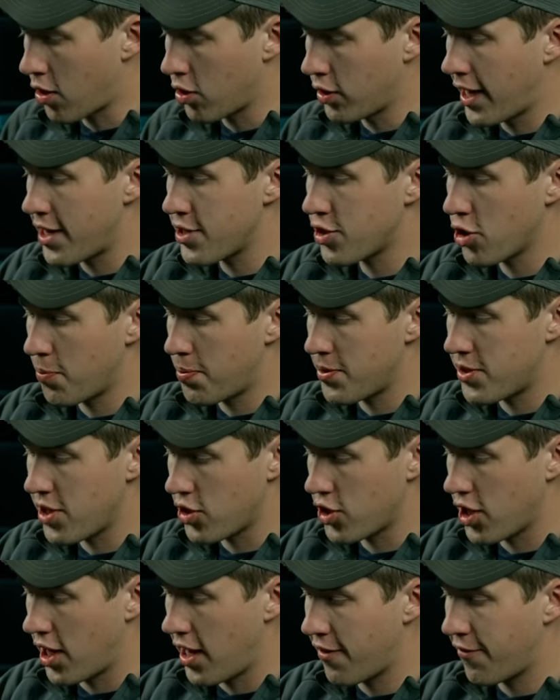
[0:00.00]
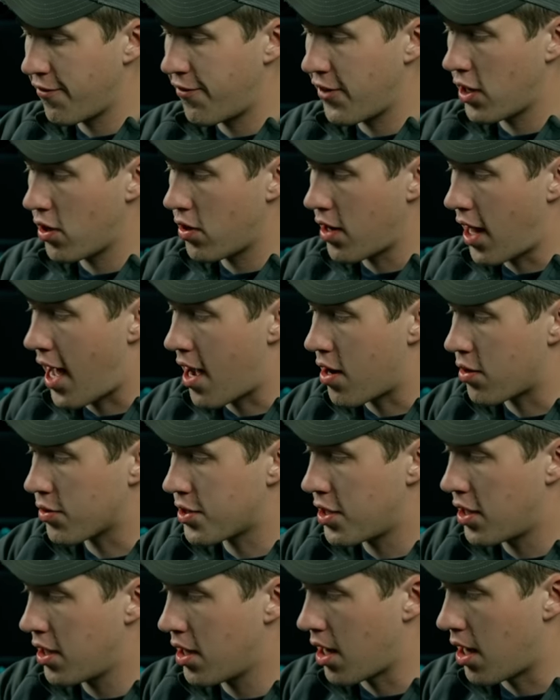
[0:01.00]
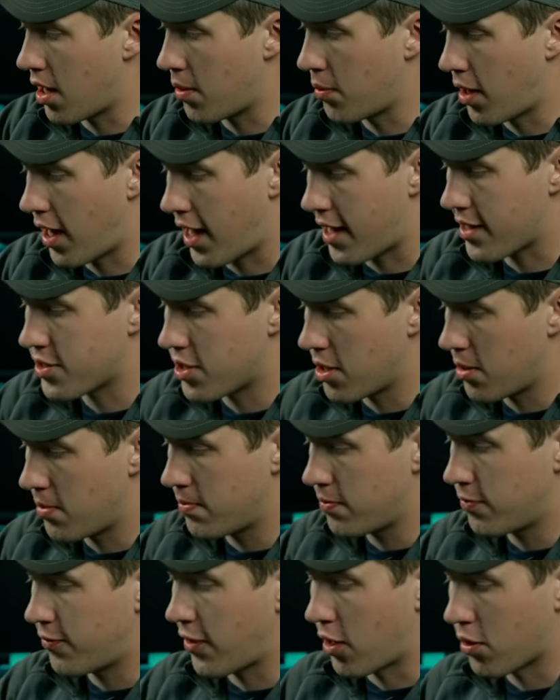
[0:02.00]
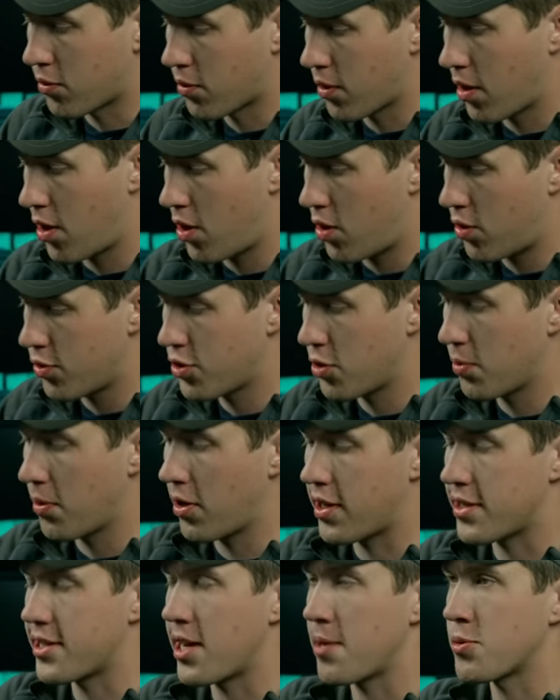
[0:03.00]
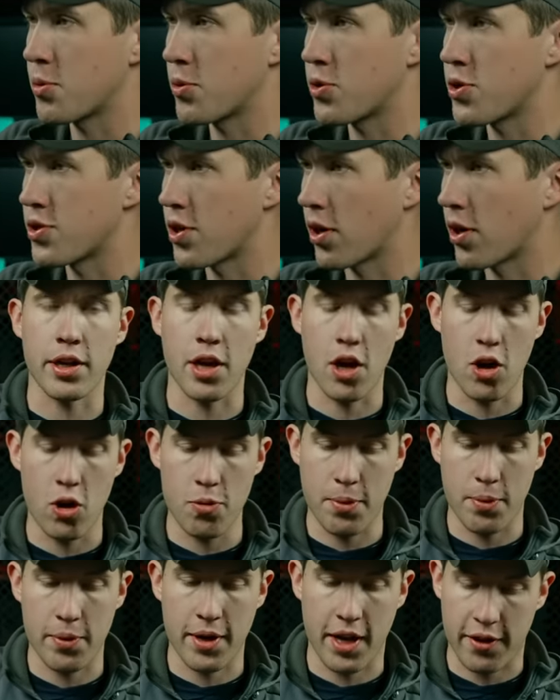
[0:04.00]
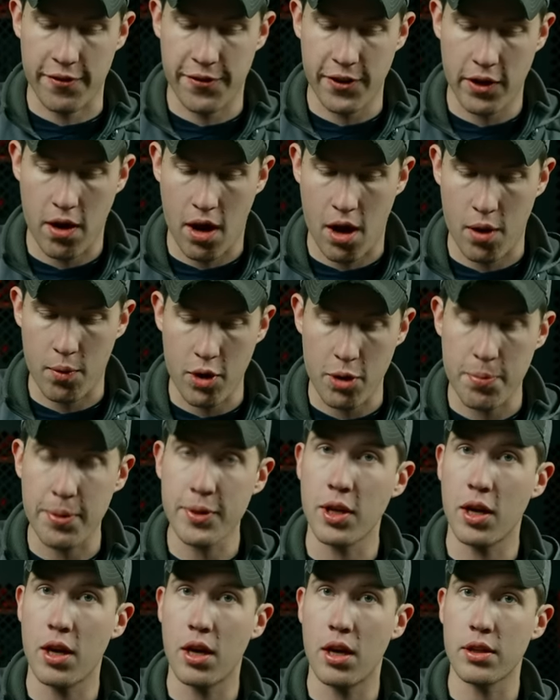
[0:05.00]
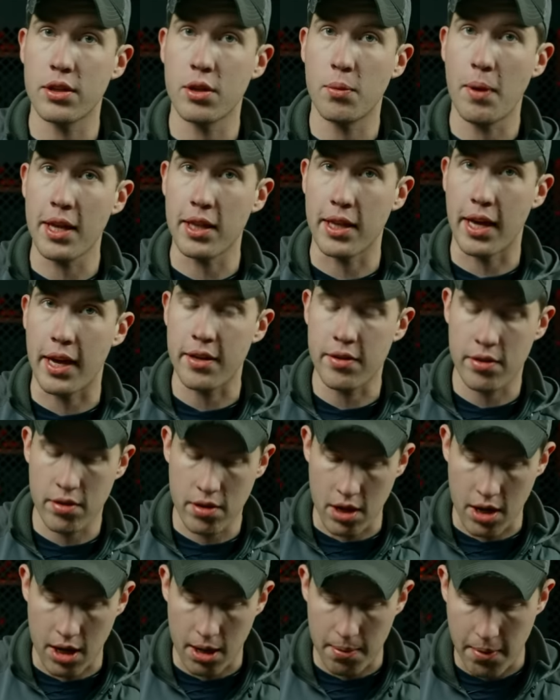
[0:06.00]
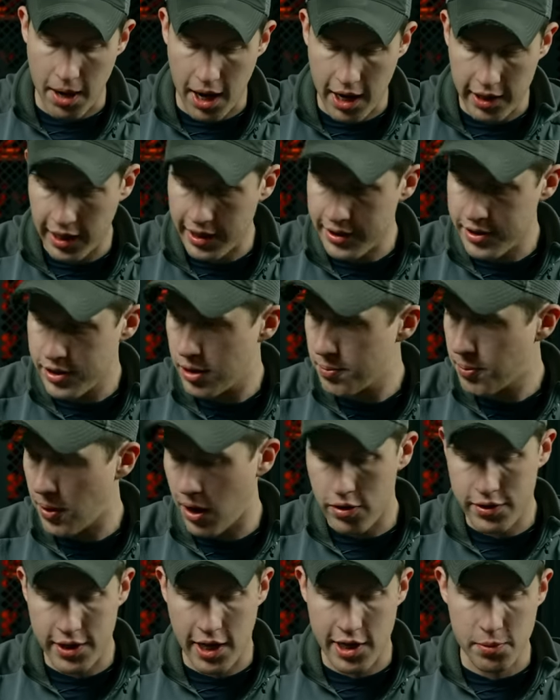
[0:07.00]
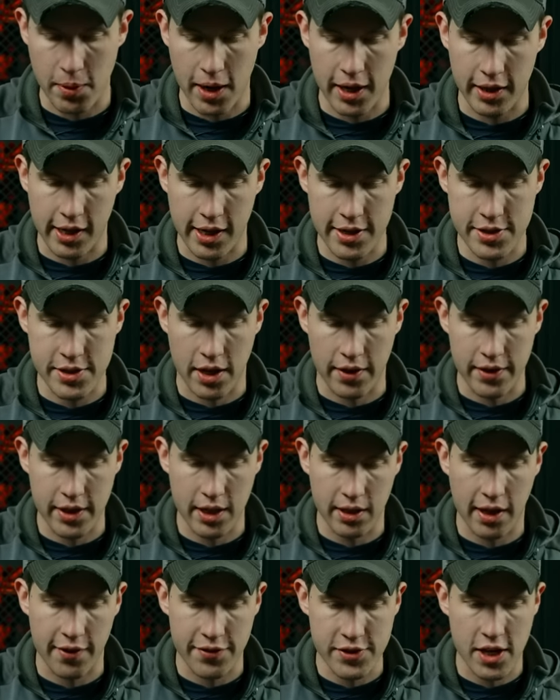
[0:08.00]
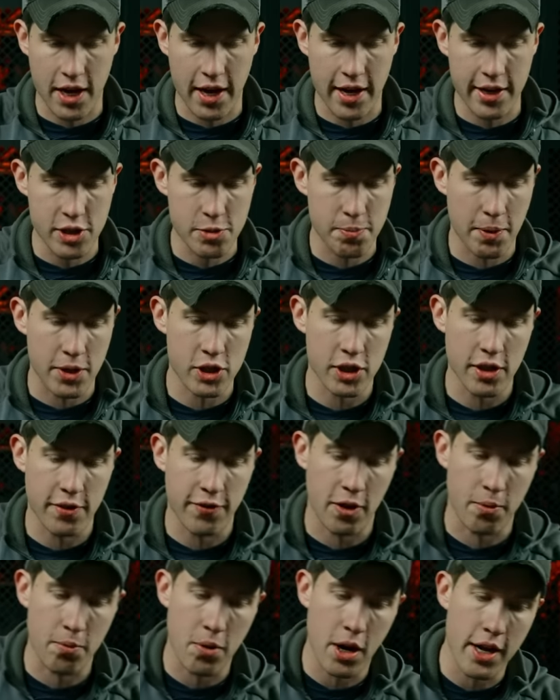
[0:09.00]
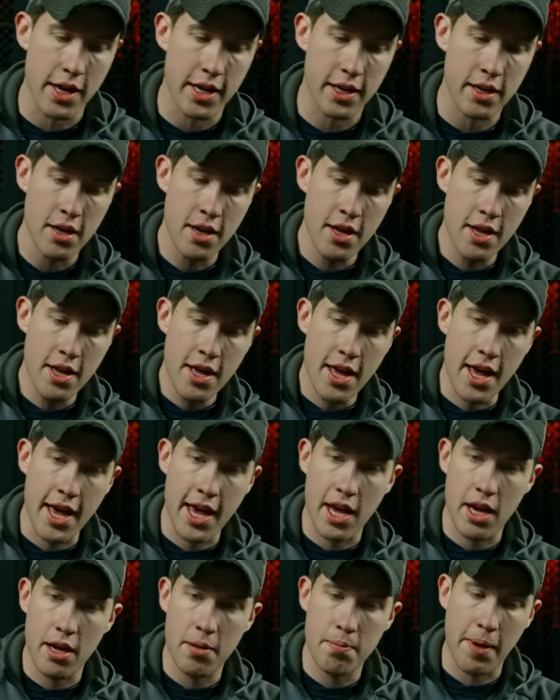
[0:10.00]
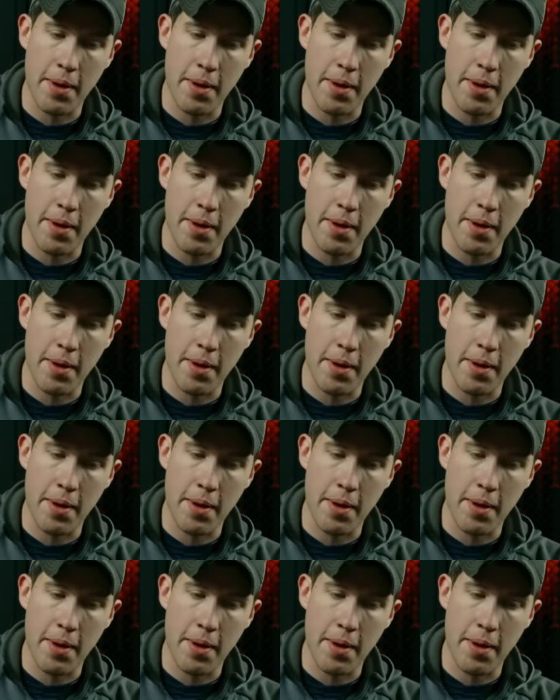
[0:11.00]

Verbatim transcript: our laser positioning figured out. Uh, we'll add some Velcro to where the tape switches go, but we gotta figure out where to put the, the white light. Um, I like to prioritize white lights on the left side, especially if I'm running a